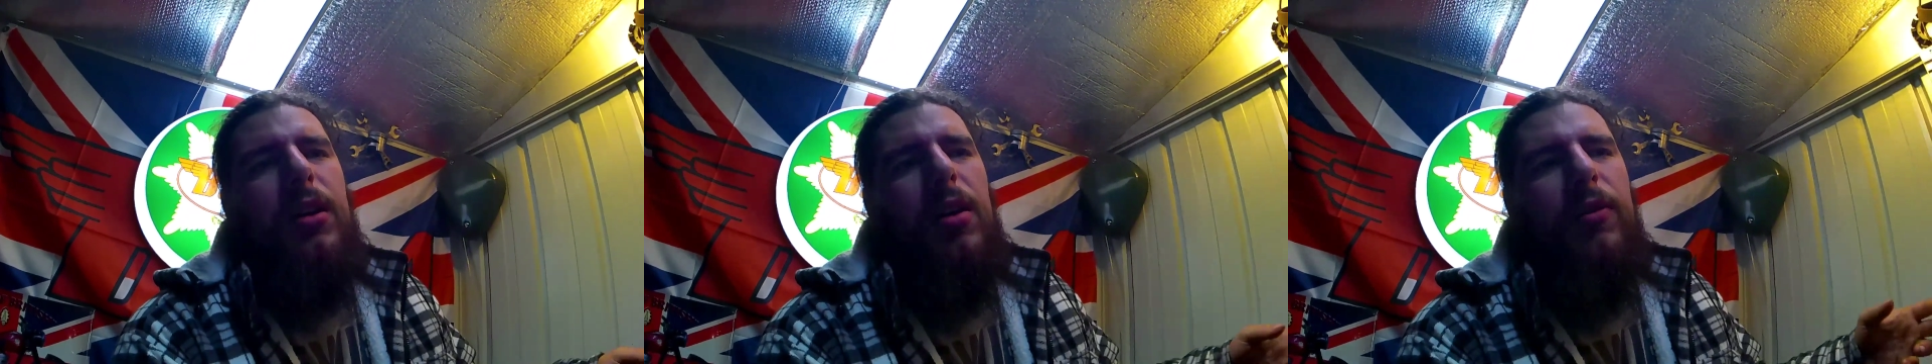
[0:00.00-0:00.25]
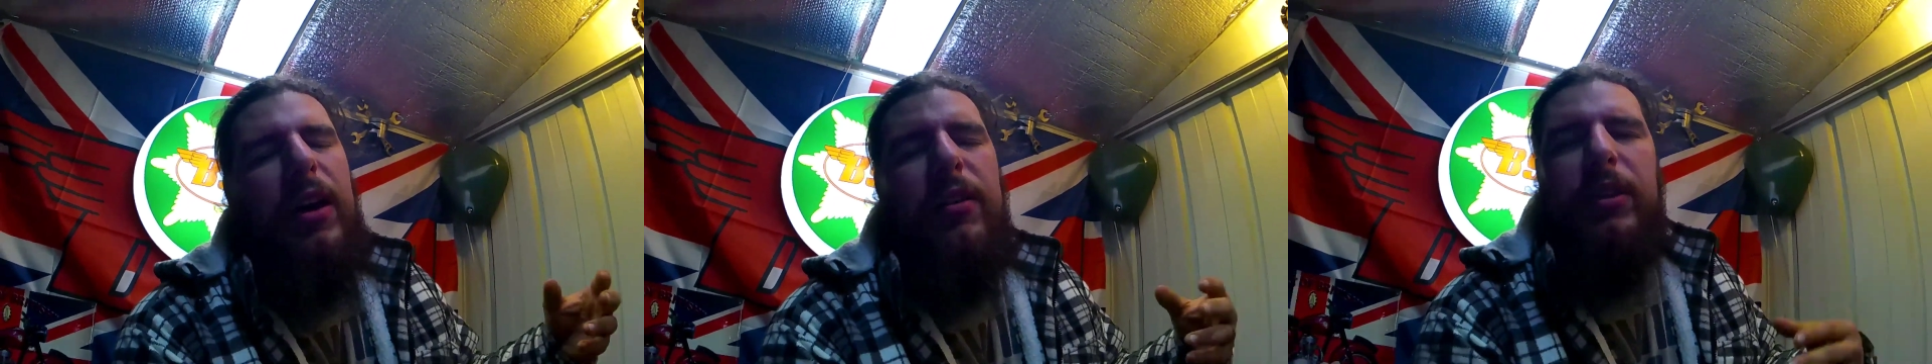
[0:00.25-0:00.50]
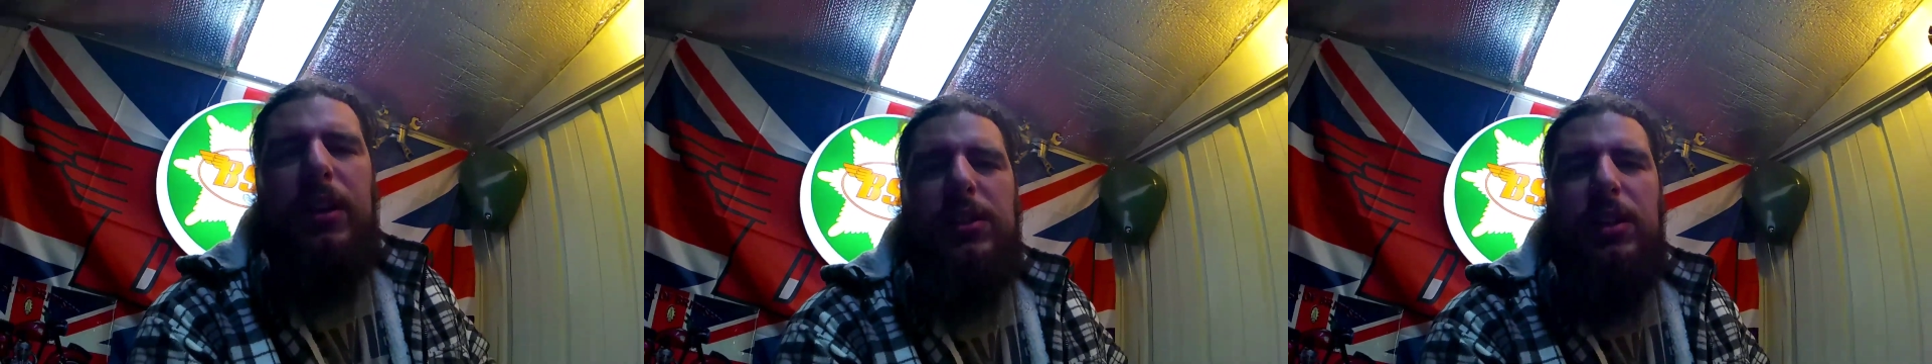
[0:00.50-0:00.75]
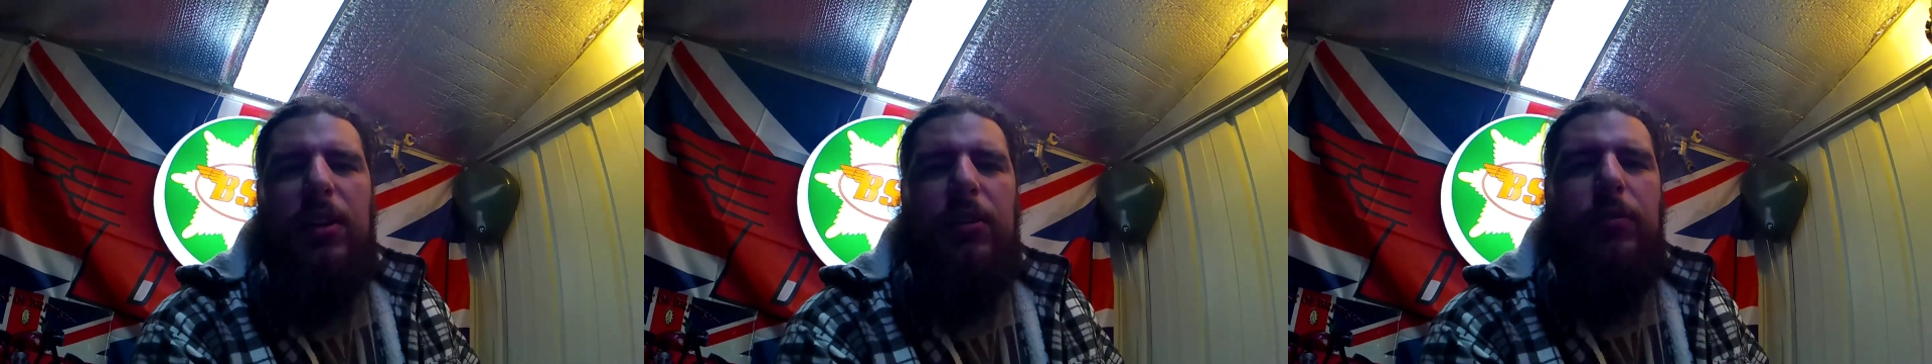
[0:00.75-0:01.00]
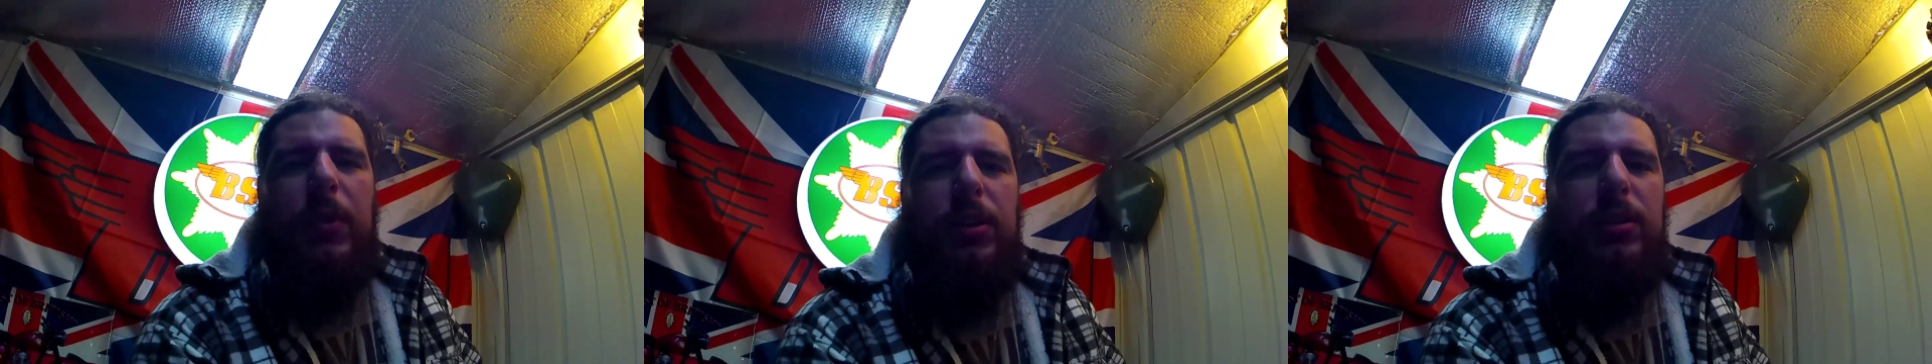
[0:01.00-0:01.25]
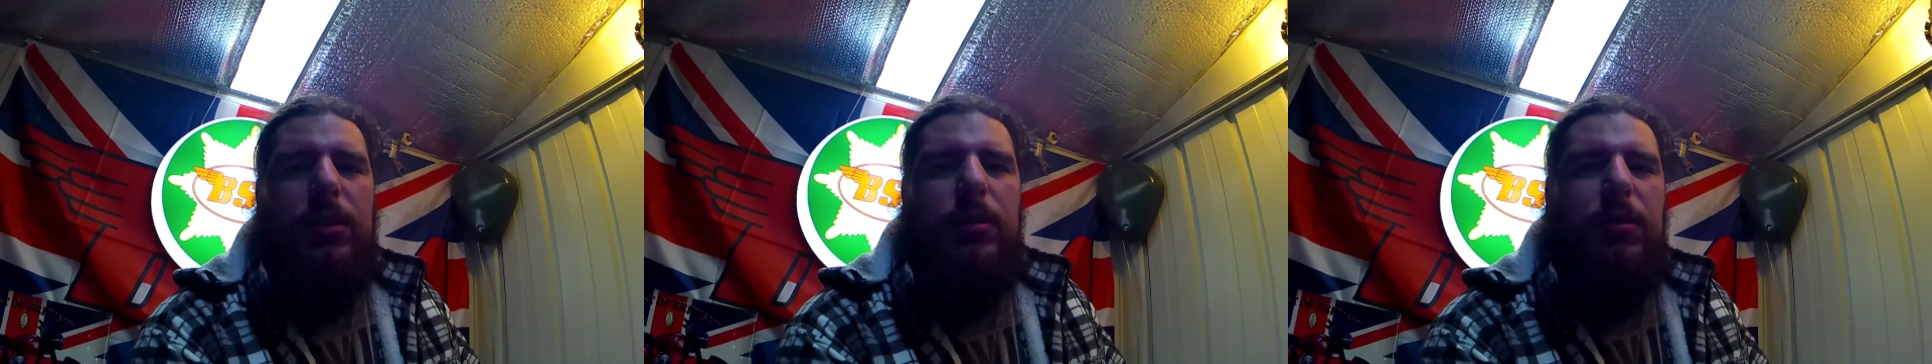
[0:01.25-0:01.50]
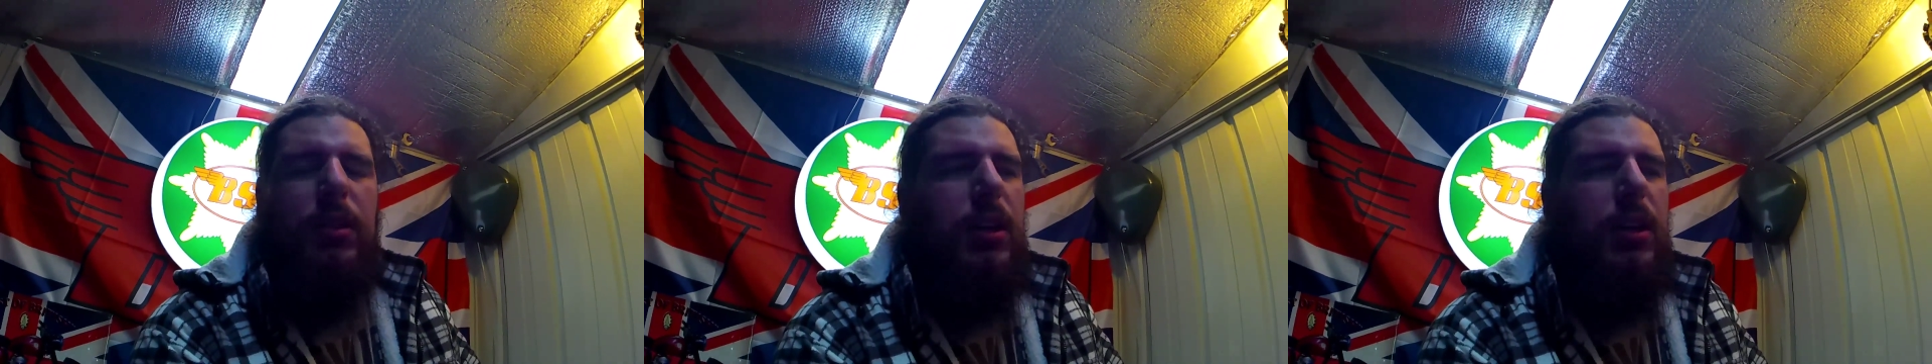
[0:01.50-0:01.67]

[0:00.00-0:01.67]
of having a CFMOTO,